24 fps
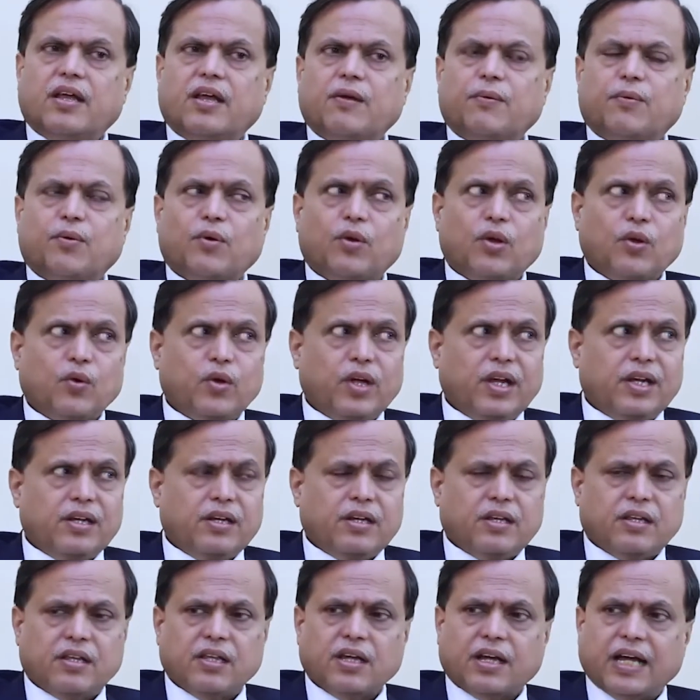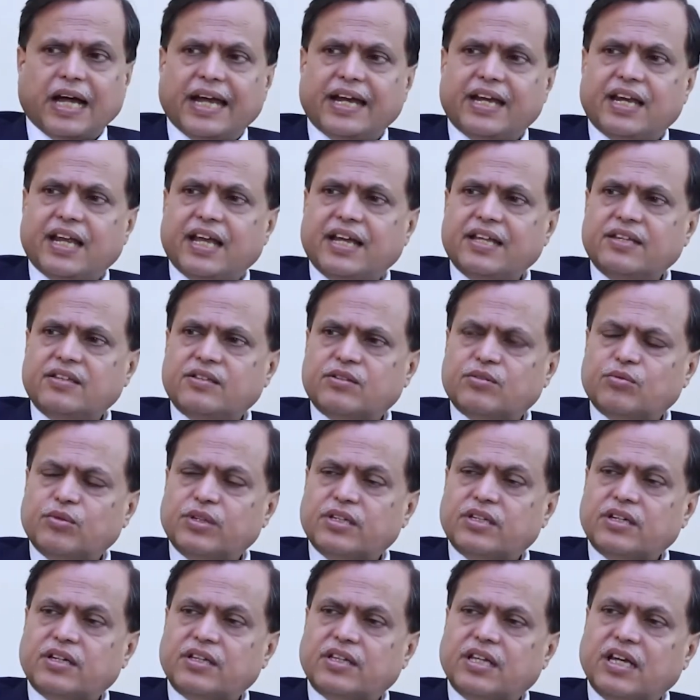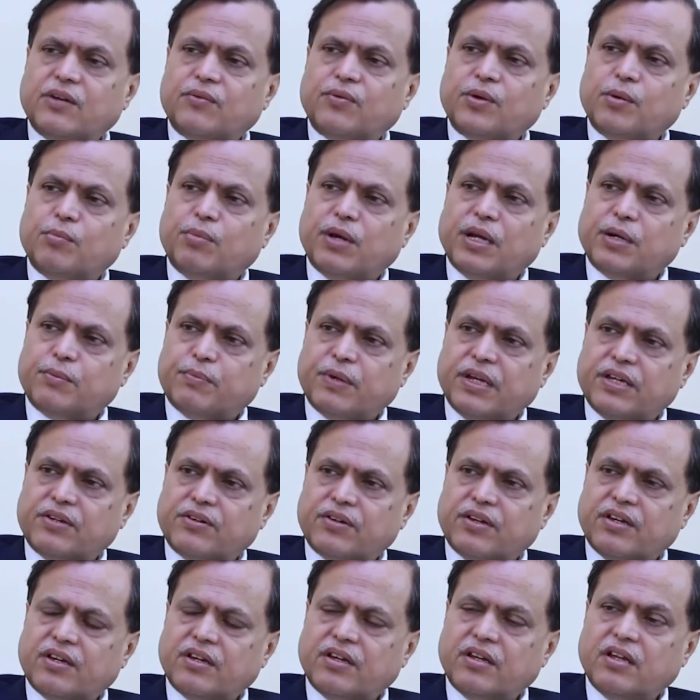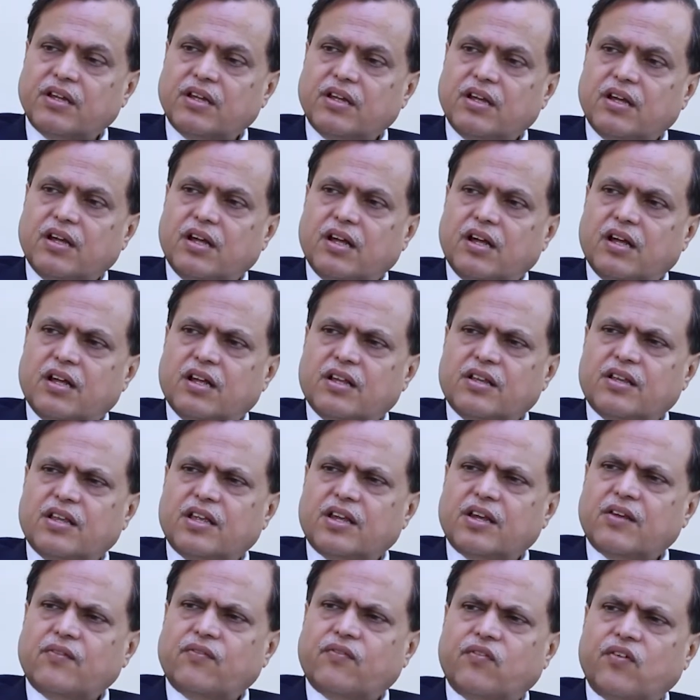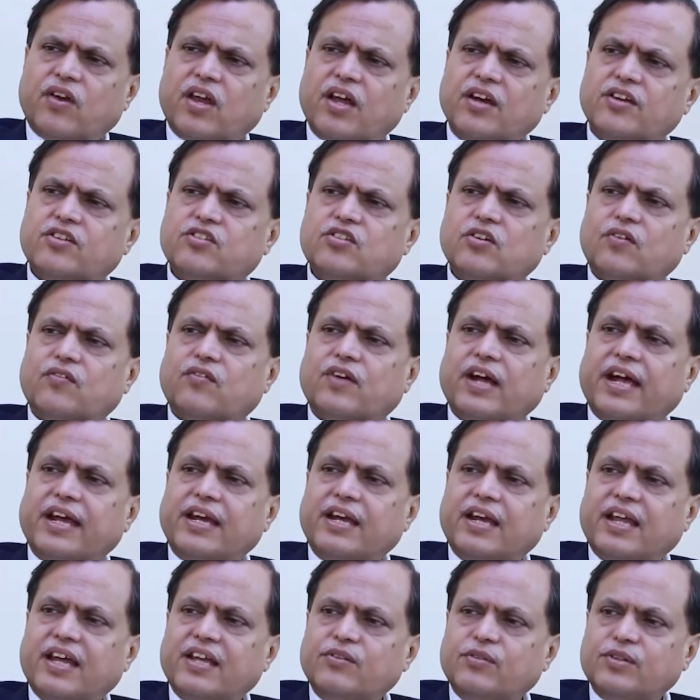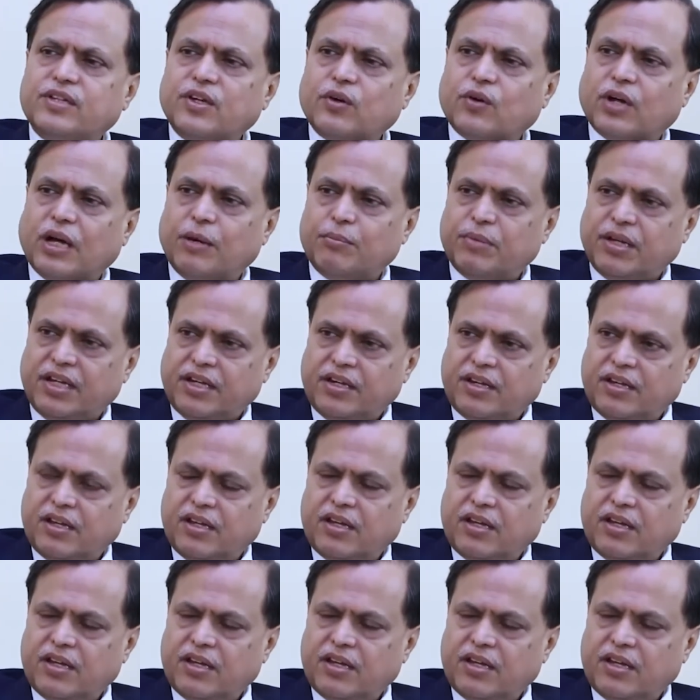If you look at the guidelines which are there for blood pressure, there are floods of guidelines which have come in.